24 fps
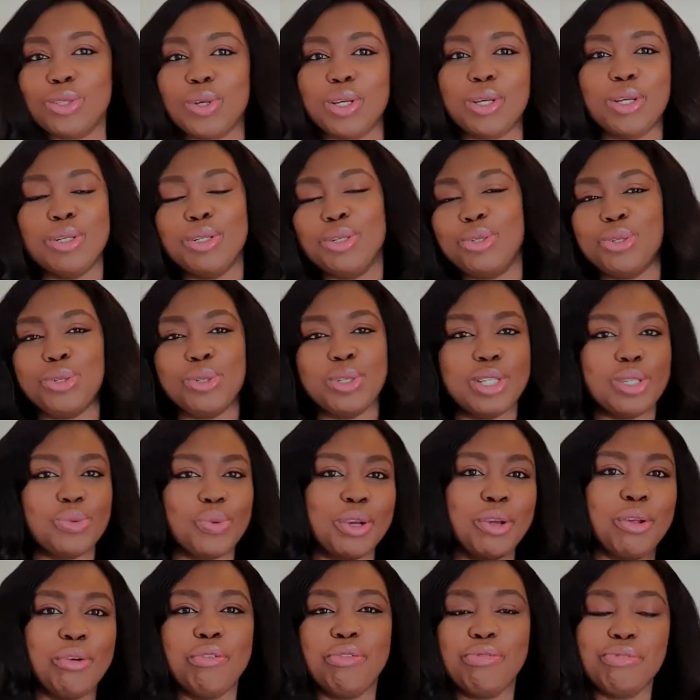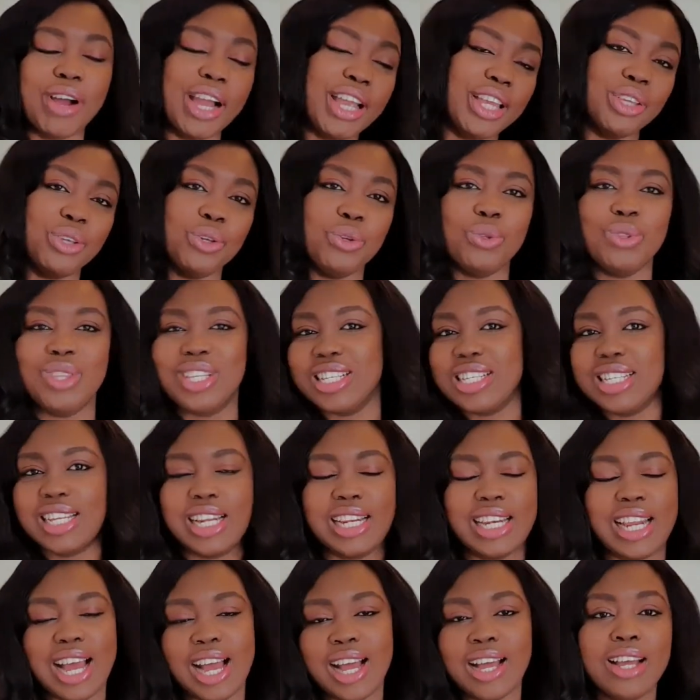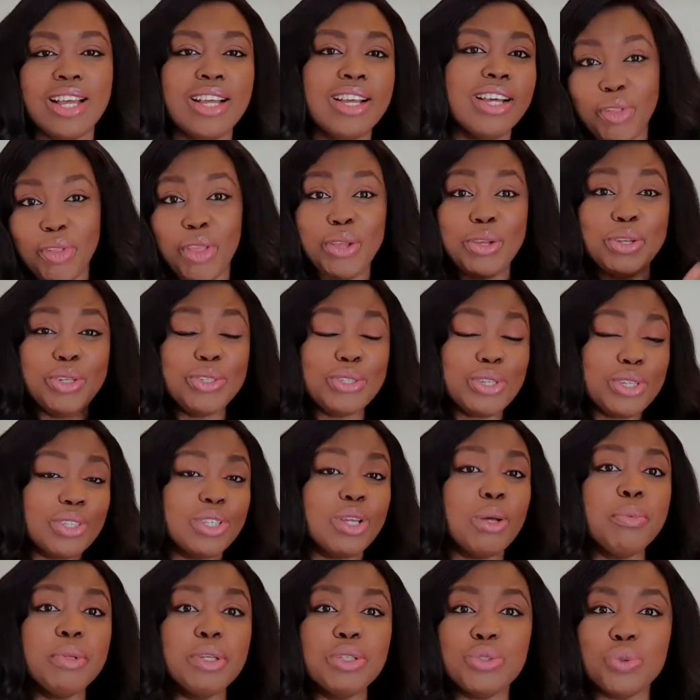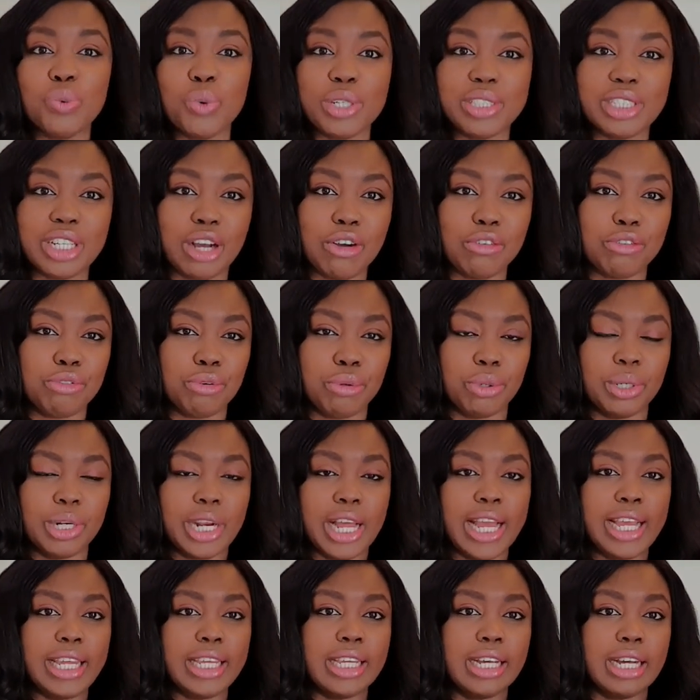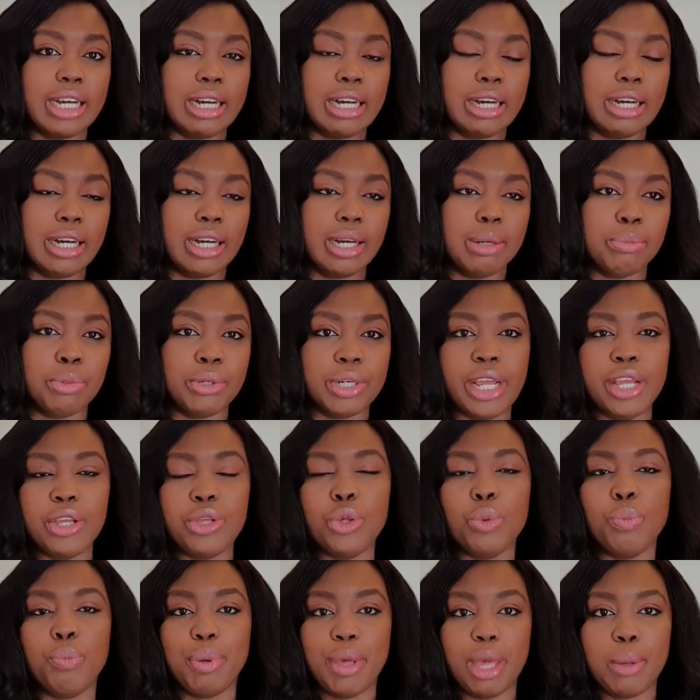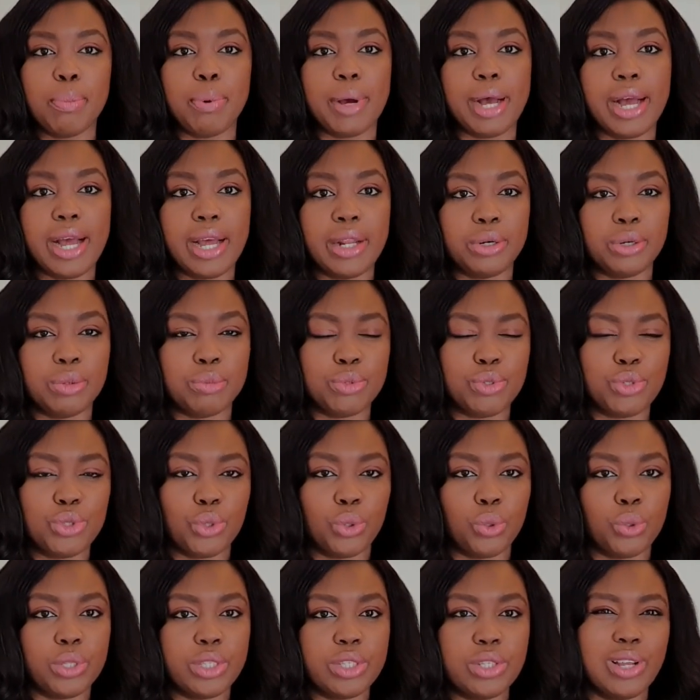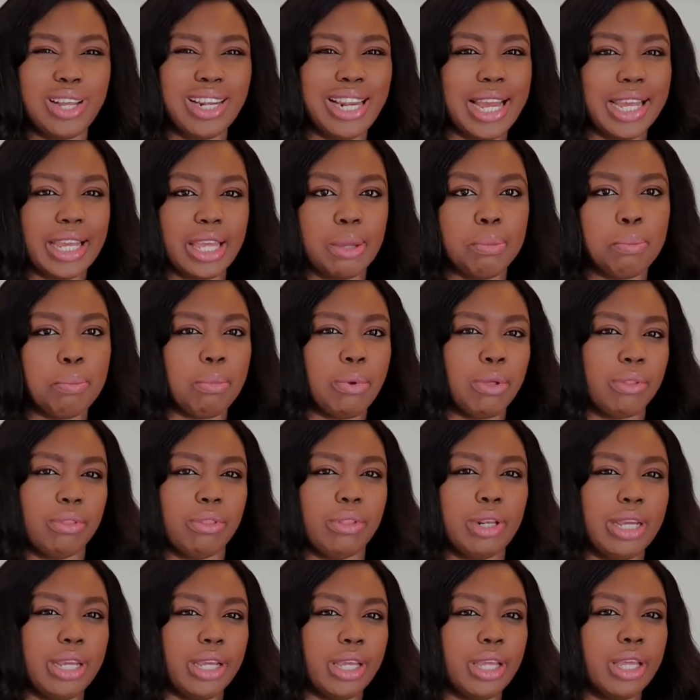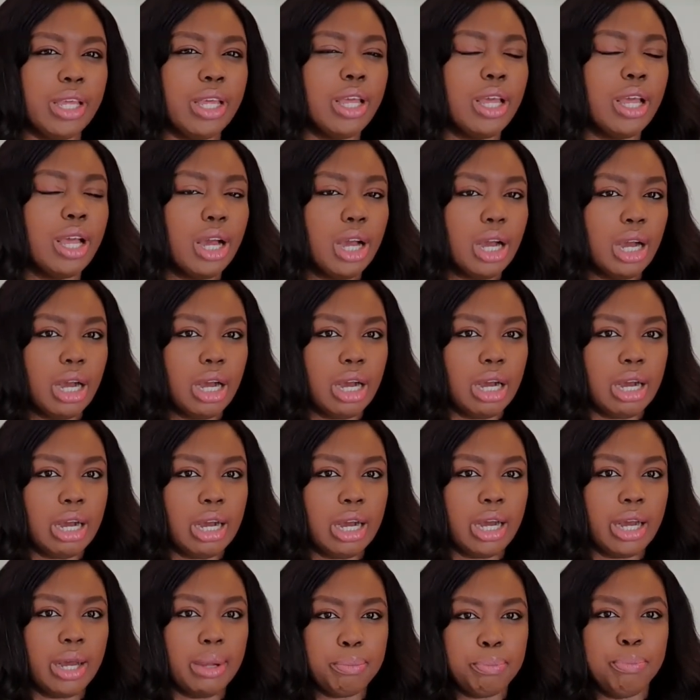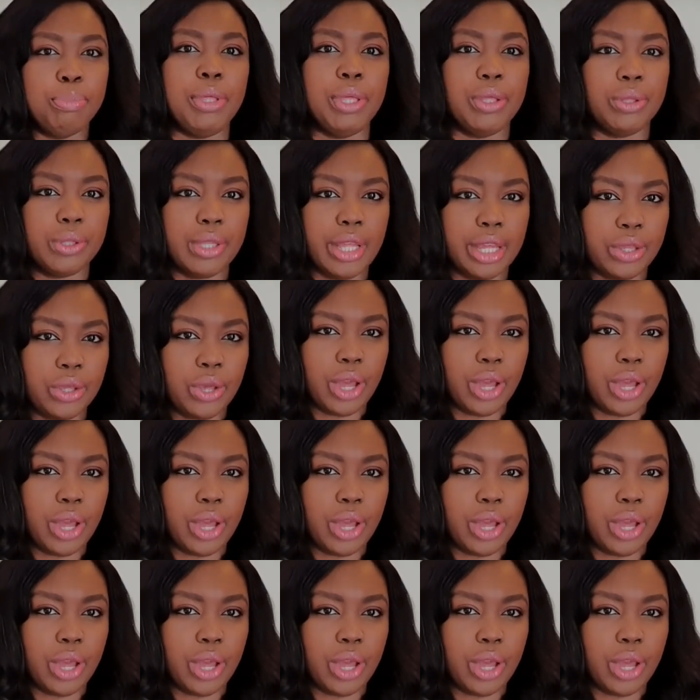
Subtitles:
we're going to do this, we're going to fine you, this and that. So it's something to watch out for, like but then you pay per annum, so it's not like a monthly bill that